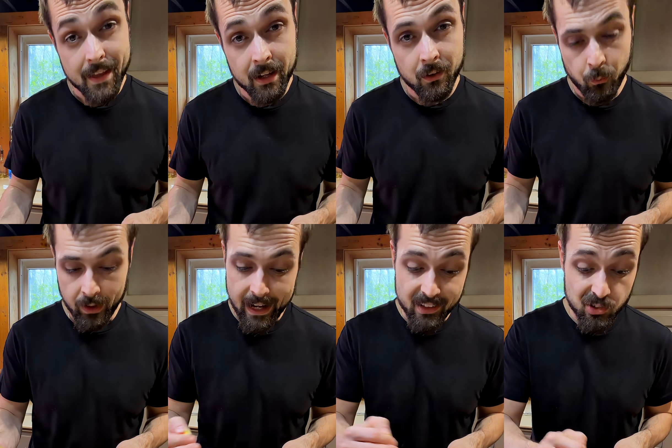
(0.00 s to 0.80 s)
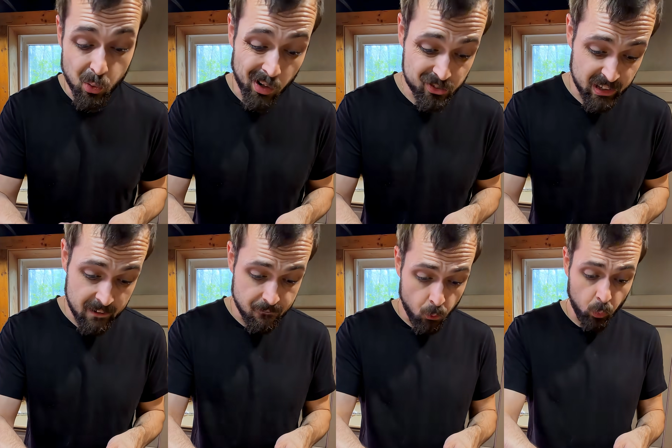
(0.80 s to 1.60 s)
then we're gonna add
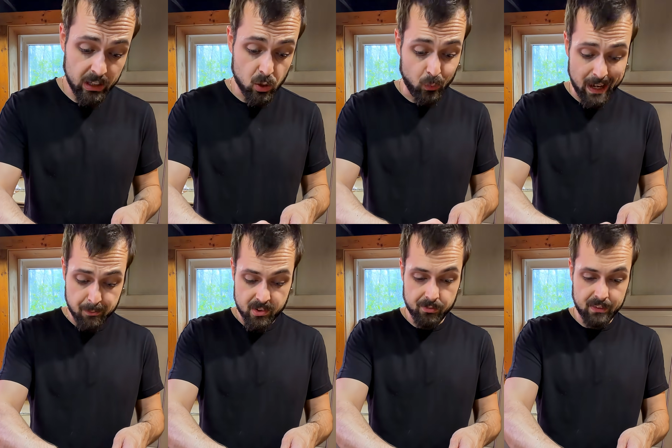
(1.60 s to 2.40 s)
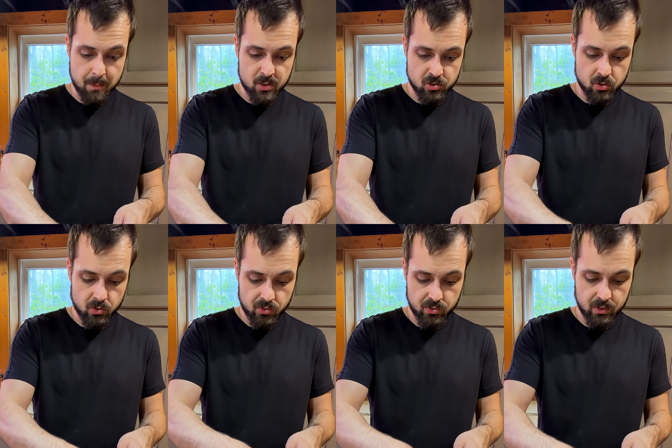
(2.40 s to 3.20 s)
240 grams of lemon
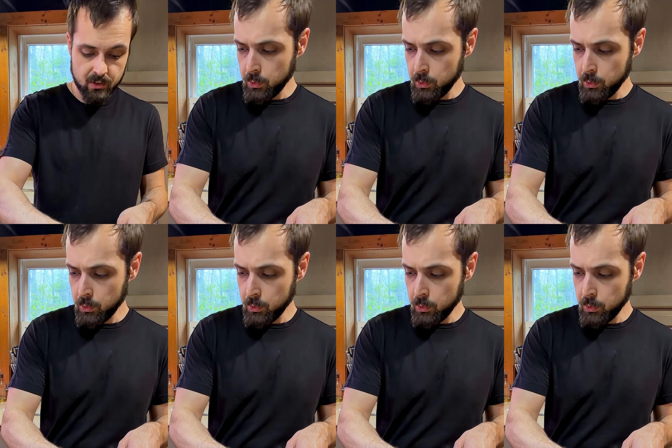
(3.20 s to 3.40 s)
juice,